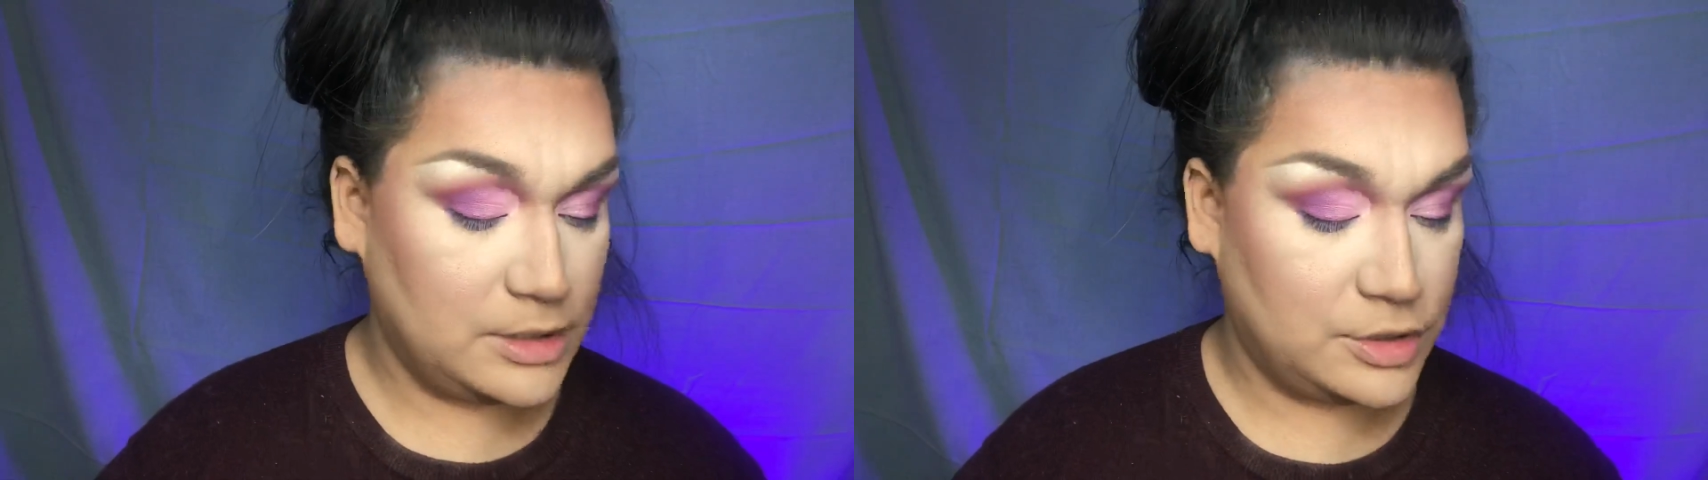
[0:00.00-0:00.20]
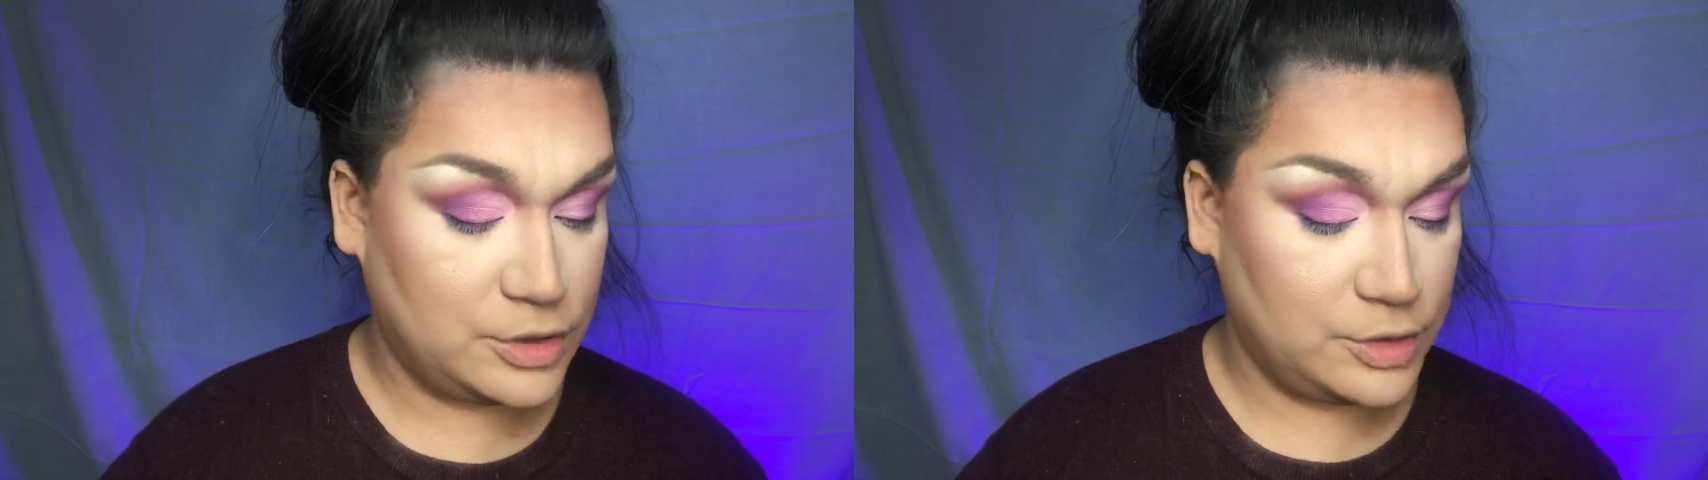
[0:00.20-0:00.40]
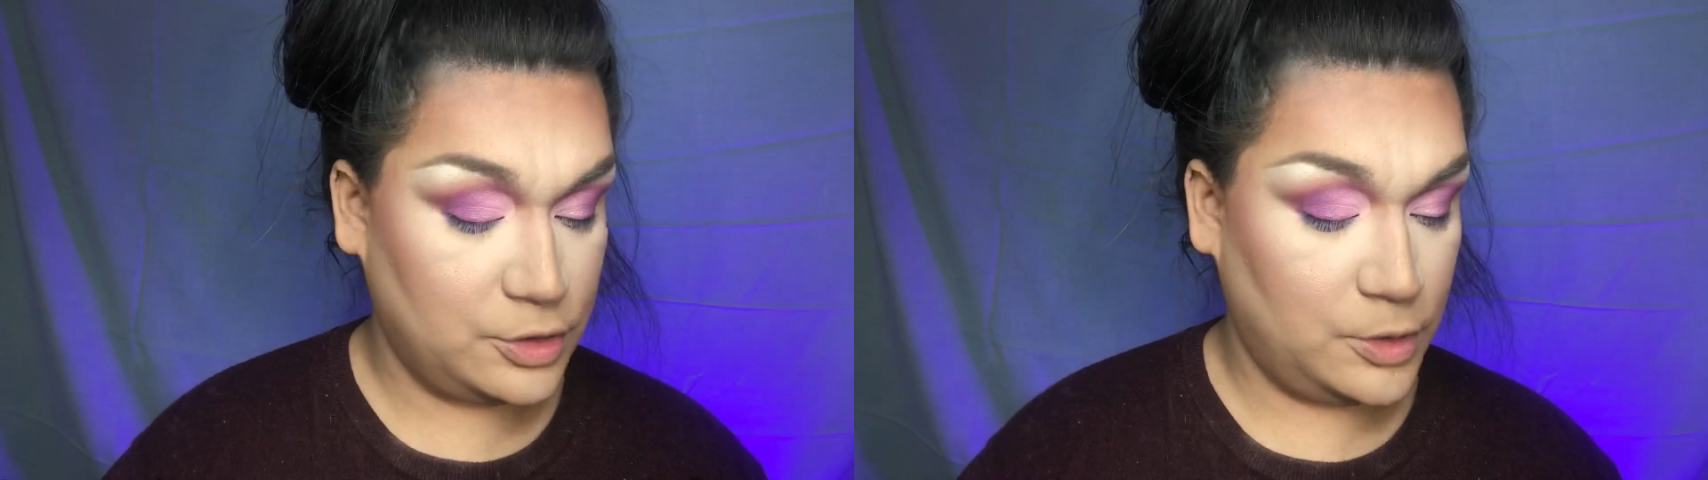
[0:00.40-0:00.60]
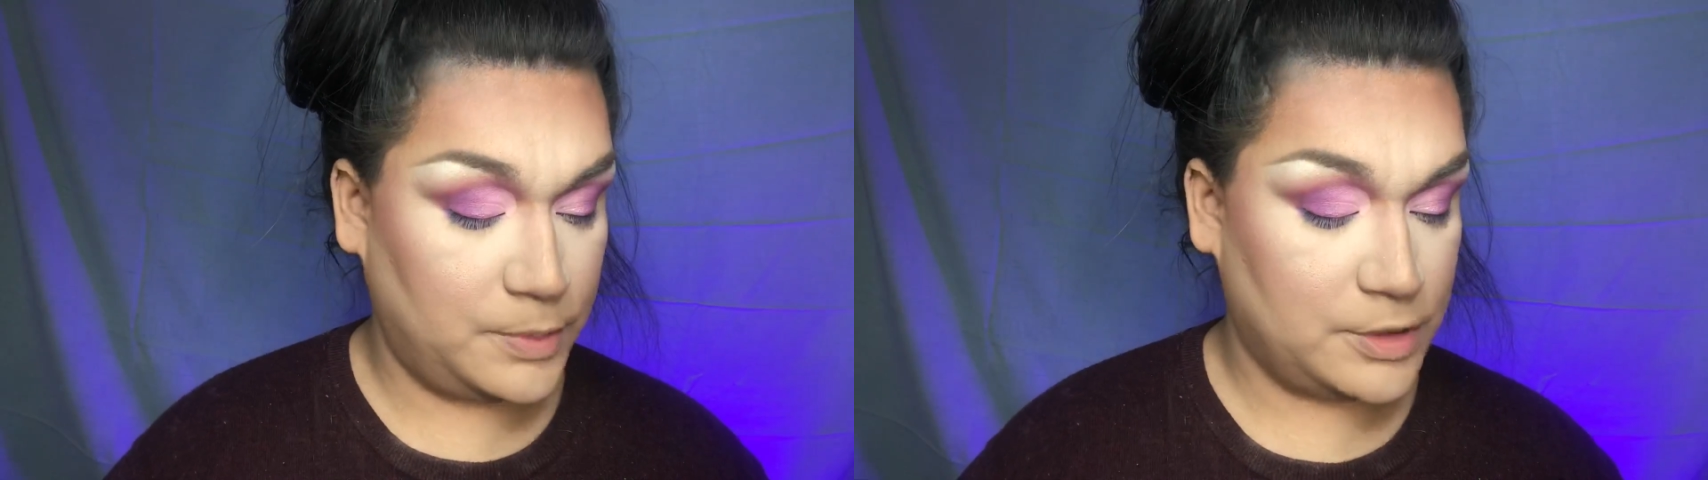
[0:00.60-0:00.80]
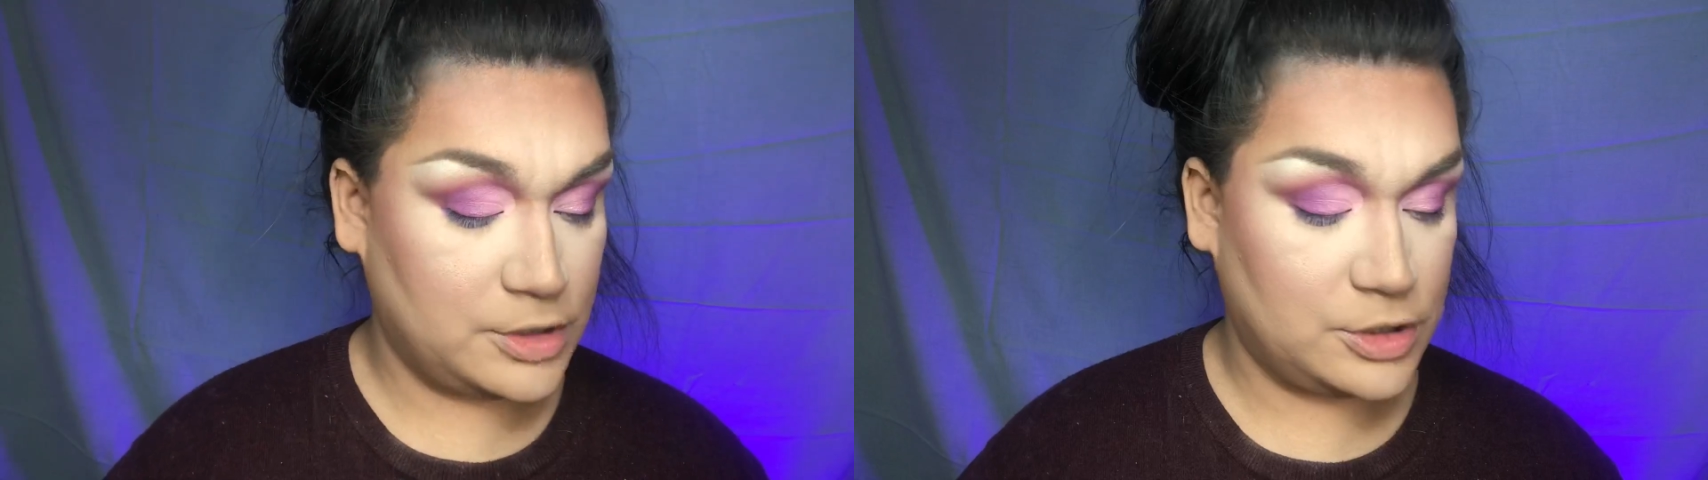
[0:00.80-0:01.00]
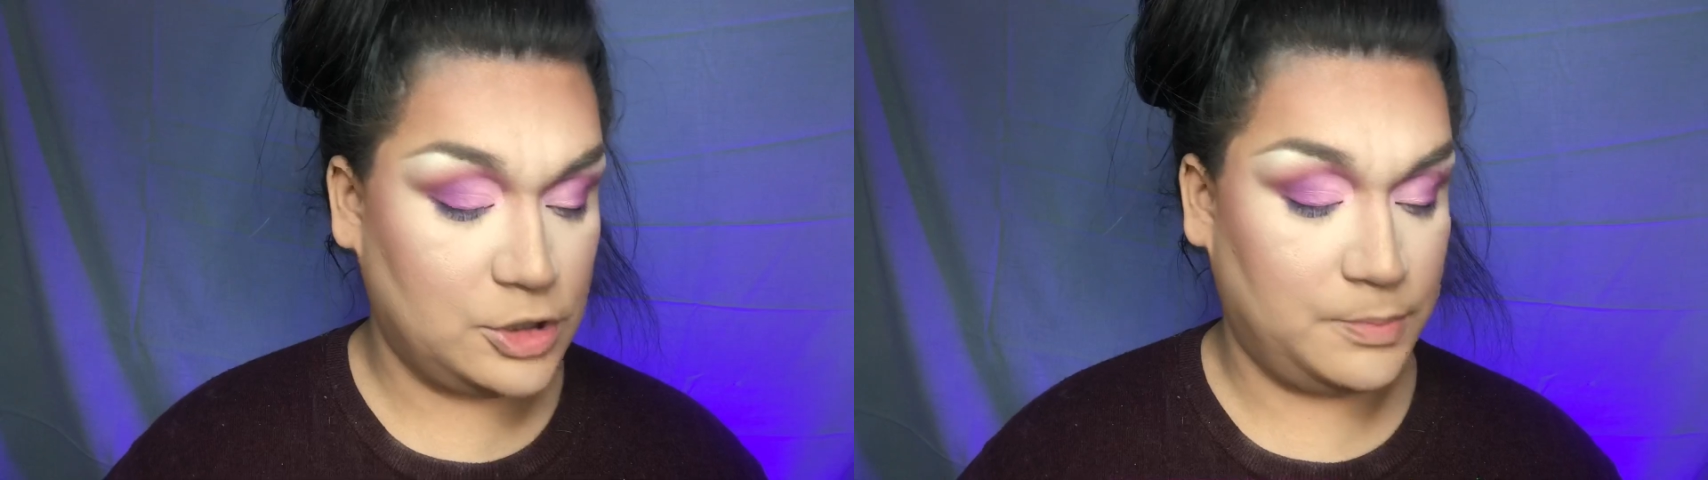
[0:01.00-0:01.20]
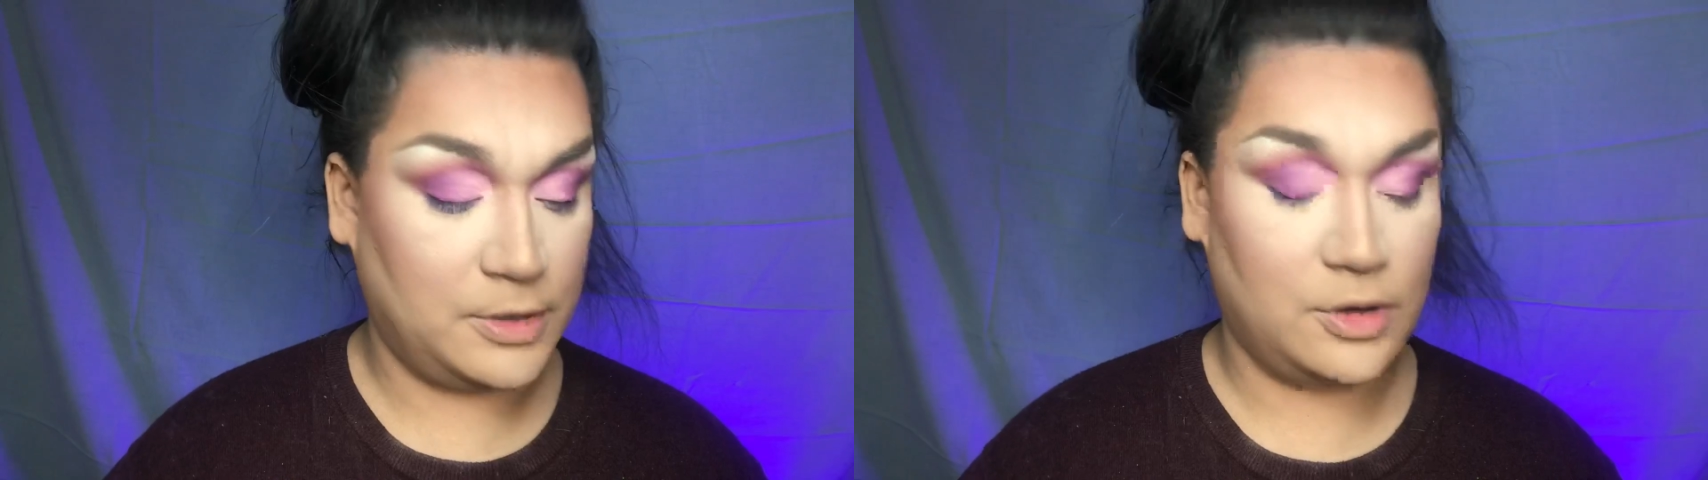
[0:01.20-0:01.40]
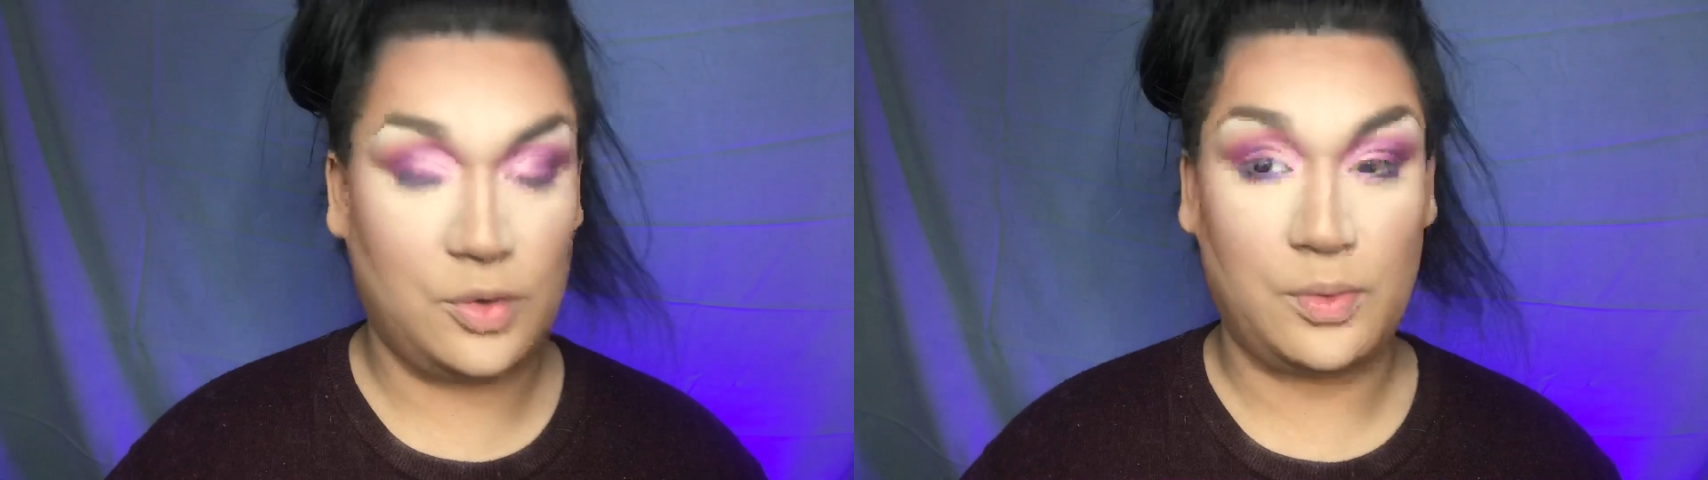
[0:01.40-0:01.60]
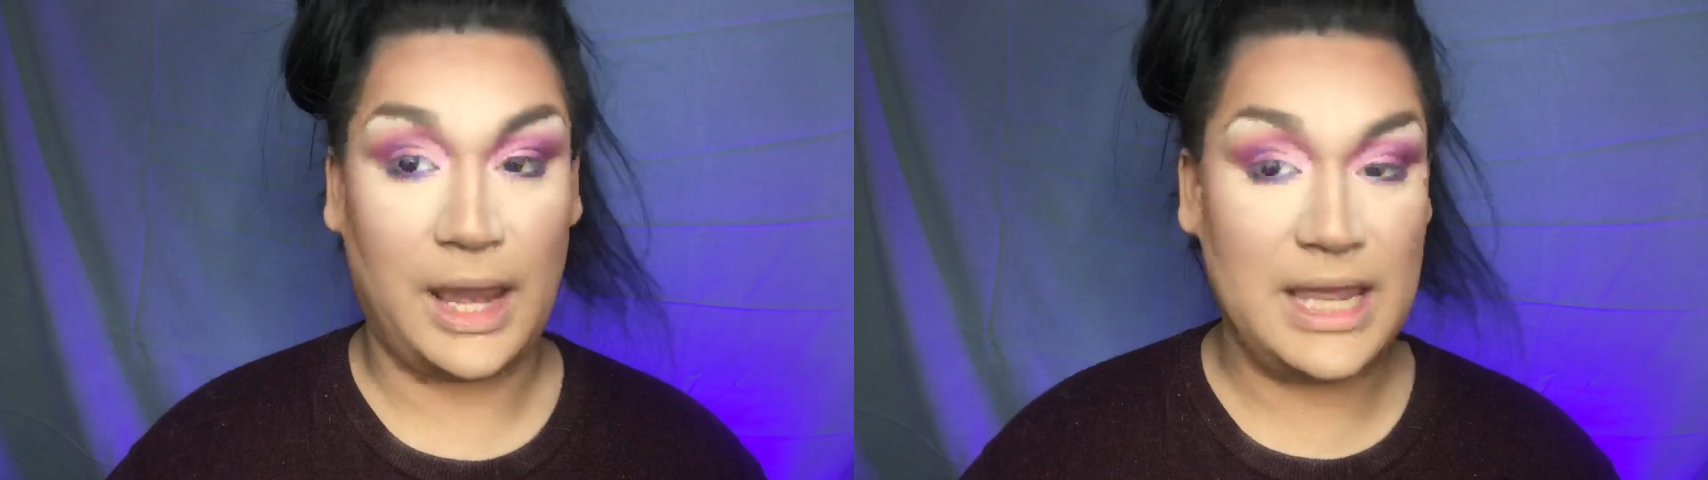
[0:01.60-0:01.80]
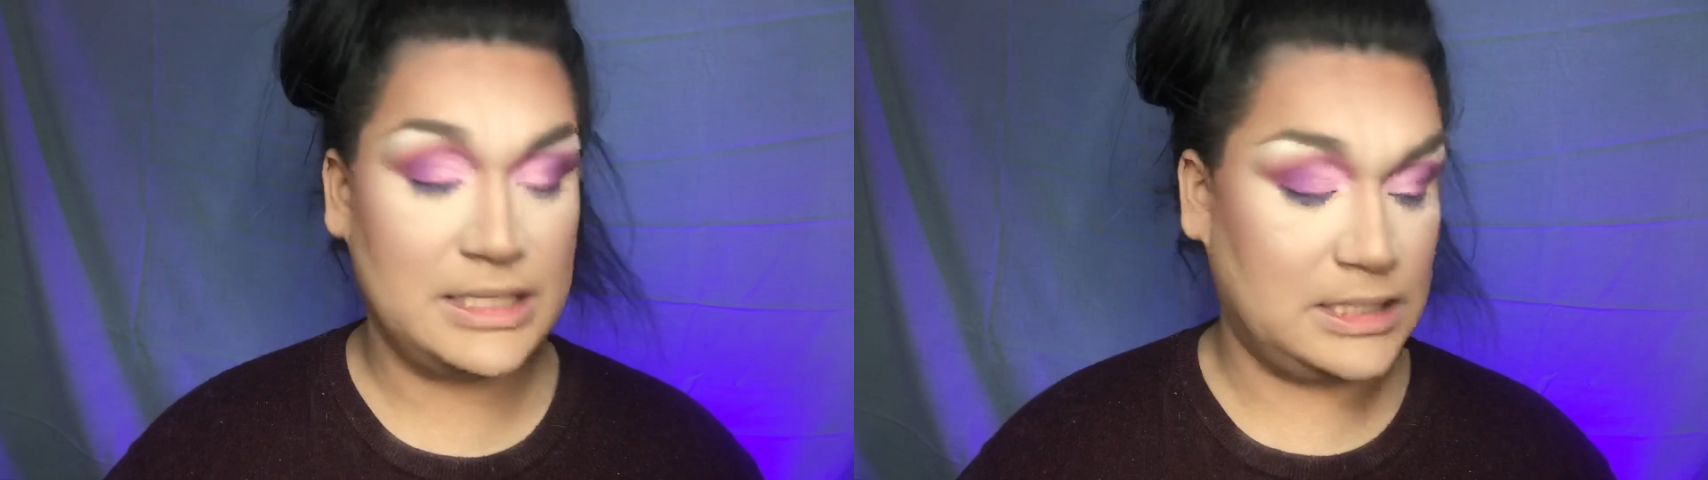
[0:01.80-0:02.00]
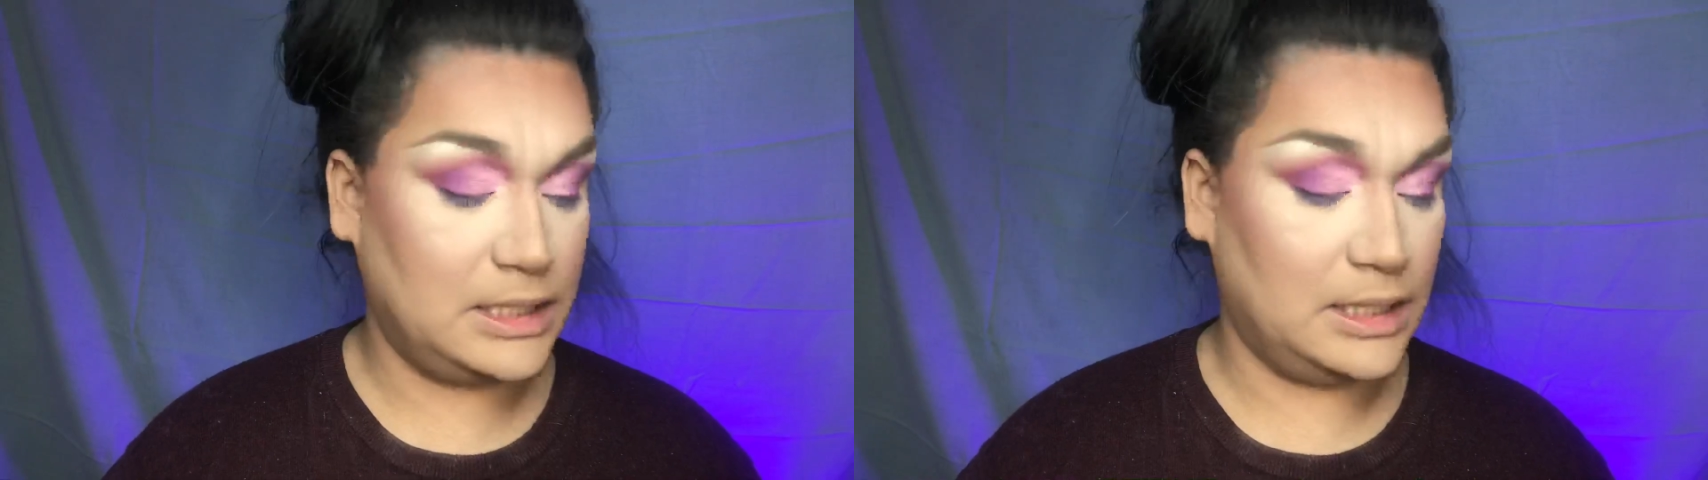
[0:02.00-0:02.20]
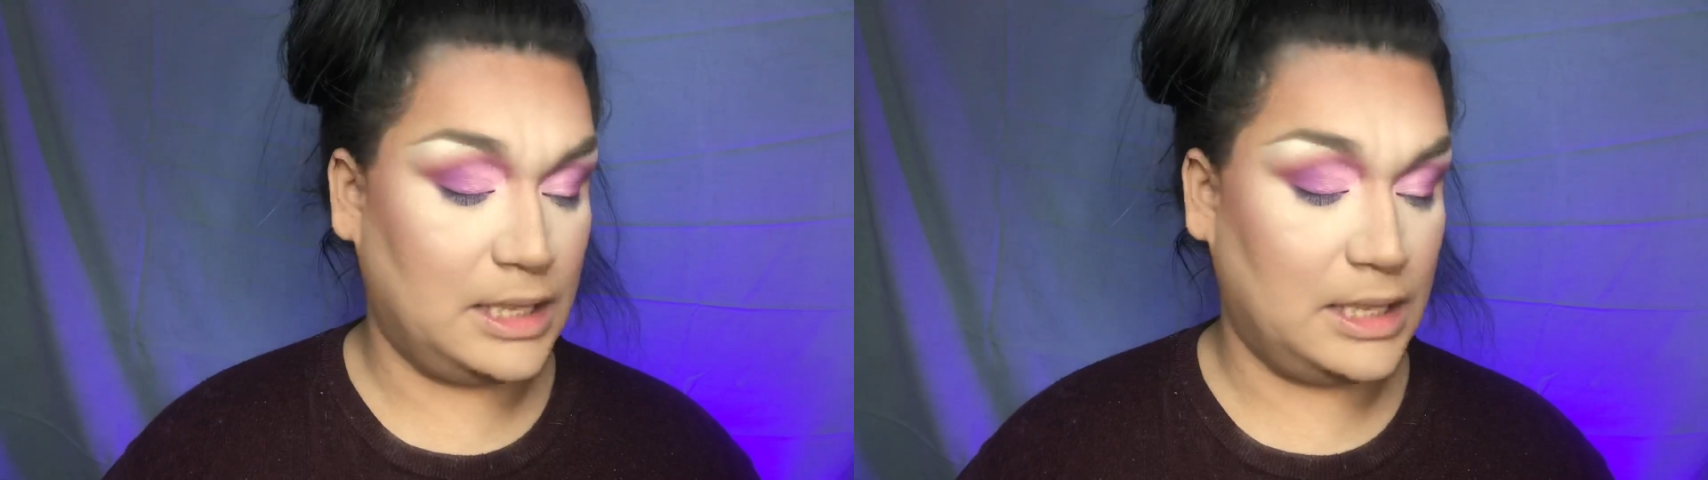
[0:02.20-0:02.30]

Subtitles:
super crazy,